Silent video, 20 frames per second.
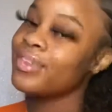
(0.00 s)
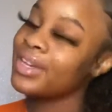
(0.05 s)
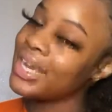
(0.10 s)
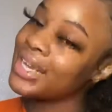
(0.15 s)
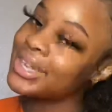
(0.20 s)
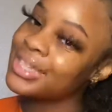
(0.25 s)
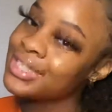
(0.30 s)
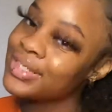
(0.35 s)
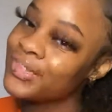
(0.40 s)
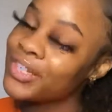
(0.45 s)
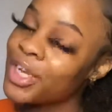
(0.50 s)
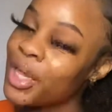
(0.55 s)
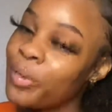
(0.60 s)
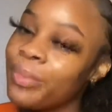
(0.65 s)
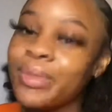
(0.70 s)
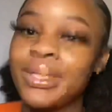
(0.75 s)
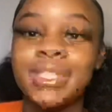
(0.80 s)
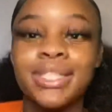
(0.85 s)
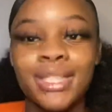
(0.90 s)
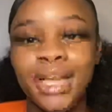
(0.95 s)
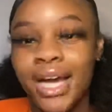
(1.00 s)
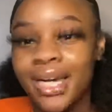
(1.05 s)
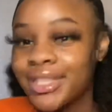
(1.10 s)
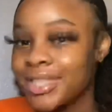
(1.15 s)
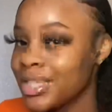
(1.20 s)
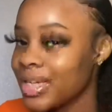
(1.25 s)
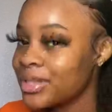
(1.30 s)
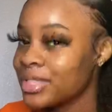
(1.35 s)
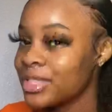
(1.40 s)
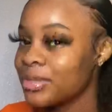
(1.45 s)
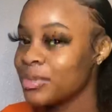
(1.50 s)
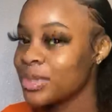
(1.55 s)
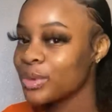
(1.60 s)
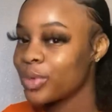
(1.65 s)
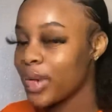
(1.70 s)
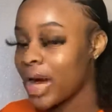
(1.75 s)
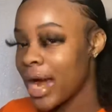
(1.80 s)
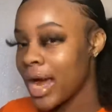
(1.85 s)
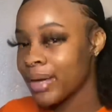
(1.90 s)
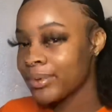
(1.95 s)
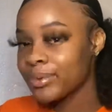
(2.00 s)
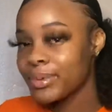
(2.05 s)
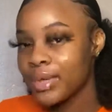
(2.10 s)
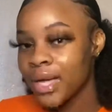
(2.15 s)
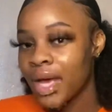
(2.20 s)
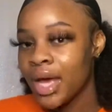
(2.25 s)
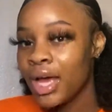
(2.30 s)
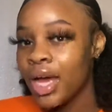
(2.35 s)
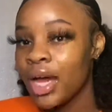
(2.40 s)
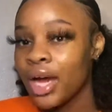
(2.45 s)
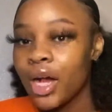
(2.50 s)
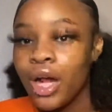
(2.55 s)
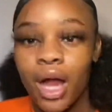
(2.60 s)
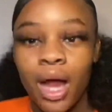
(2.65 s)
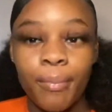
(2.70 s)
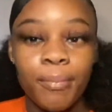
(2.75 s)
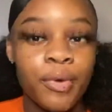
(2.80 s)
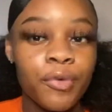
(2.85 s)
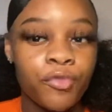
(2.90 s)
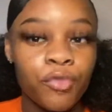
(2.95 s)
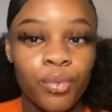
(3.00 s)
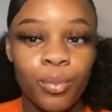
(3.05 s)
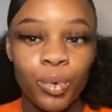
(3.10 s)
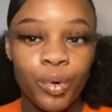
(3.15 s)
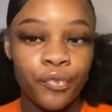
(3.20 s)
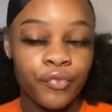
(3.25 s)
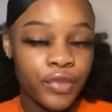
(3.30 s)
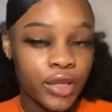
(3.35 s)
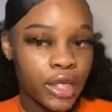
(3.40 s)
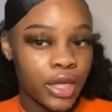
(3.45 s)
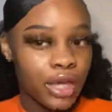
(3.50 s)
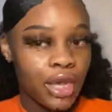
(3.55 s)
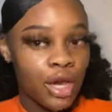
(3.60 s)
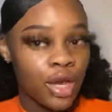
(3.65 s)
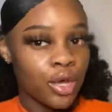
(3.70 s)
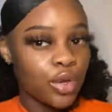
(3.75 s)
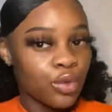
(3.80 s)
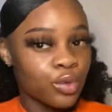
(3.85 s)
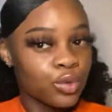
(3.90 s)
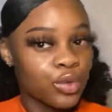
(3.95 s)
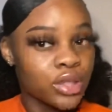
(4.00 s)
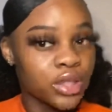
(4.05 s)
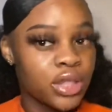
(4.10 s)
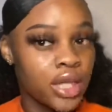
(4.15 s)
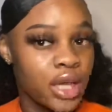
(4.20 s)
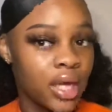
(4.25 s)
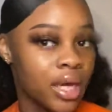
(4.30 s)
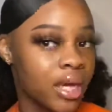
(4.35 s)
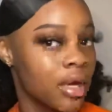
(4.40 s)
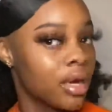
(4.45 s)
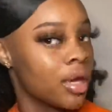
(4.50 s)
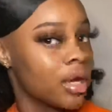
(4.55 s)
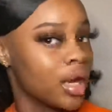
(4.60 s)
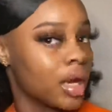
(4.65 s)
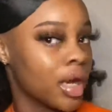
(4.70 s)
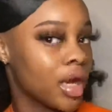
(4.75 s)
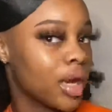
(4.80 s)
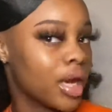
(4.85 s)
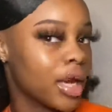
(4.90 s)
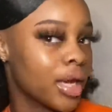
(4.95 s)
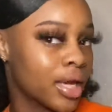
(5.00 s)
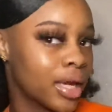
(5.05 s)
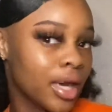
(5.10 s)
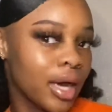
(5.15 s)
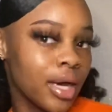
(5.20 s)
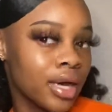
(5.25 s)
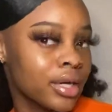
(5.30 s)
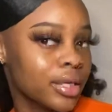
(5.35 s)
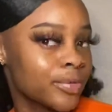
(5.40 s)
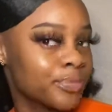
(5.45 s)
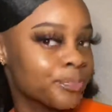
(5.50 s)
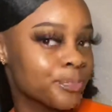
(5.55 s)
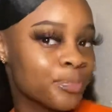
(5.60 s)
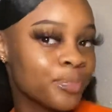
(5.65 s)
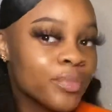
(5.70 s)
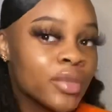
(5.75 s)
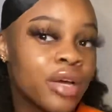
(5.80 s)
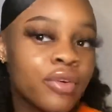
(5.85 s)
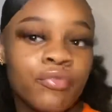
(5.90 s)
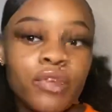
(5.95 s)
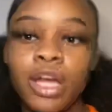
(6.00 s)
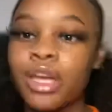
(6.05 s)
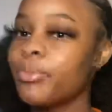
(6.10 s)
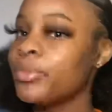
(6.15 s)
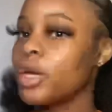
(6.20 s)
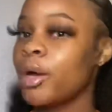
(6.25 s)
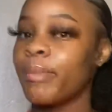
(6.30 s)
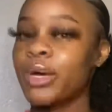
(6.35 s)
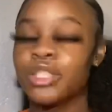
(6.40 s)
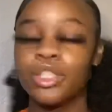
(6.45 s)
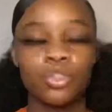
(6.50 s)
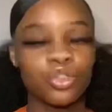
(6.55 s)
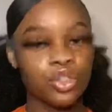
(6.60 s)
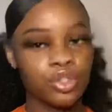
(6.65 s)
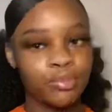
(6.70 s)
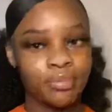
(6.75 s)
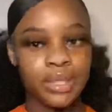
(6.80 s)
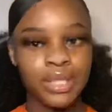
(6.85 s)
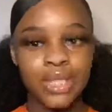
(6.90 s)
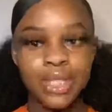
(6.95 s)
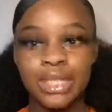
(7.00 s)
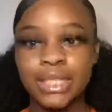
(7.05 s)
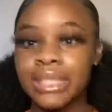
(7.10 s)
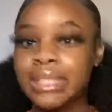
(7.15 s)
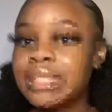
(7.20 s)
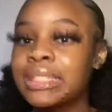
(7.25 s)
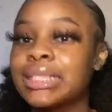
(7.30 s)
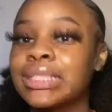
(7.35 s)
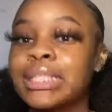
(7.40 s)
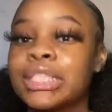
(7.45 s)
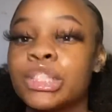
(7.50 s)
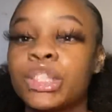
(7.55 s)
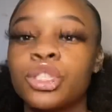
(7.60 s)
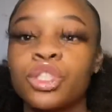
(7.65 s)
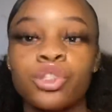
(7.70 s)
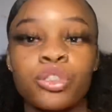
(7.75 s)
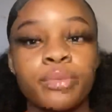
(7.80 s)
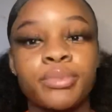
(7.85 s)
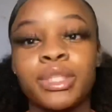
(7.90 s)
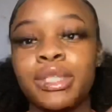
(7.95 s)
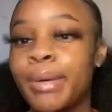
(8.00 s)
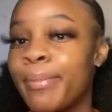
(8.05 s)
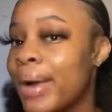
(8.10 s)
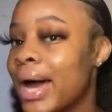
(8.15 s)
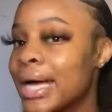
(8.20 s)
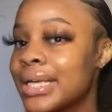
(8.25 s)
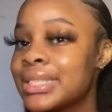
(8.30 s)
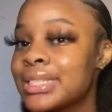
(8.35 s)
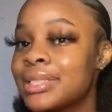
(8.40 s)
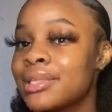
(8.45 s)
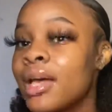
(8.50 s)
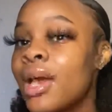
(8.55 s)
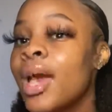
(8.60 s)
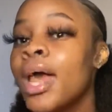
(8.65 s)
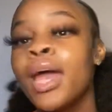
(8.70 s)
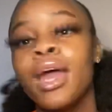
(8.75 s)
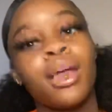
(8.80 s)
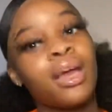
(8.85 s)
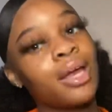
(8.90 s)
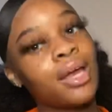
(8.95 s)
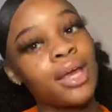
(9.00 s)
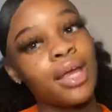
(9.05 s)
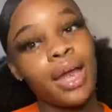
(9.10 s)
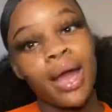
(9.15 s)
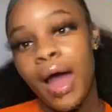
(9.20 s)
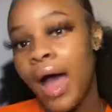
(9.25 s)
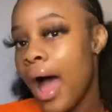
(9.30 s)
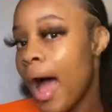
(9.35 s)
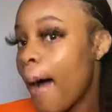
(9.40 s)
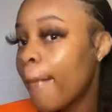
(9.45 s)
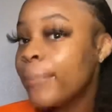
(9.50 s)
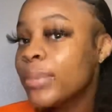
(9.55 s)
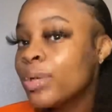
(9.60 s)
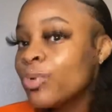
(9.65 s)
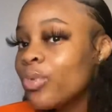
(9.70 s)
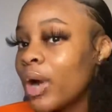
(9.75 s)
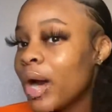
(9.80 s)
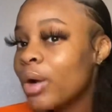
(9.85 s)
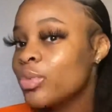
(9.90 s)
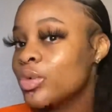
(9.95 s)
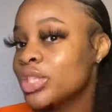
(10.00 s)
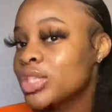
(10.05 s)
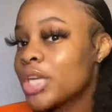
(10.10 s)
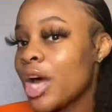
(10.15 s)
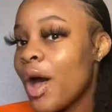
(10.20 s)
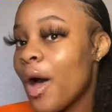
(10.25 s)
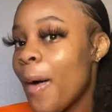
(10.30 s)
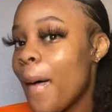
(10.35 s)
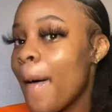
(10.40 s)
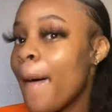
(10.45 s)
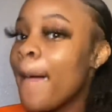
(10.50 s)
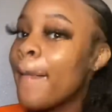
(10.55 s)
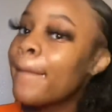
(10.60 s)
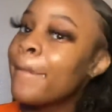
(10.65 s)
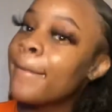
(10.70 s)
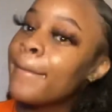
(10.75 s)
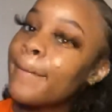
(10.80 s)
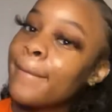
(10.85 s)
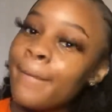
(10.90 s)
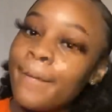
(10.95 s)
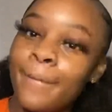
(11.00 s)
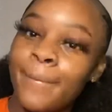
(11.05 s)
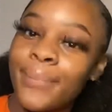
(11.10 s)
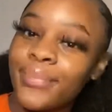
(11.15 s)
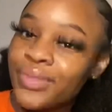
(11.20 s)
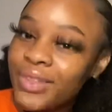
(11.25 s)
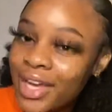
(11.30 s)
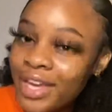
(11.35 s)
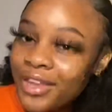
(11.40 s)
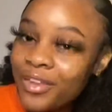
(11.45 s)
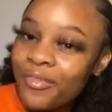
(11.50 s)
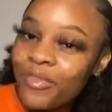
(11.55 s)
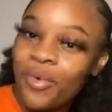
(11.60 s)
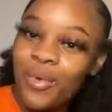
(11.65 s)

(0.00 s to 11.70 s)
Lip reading: like this video, please like, share, subscribe, comment for more videos, and yeah, follow me on my social medias in the description box. And yeah, I'll be right with y'all. Thank you for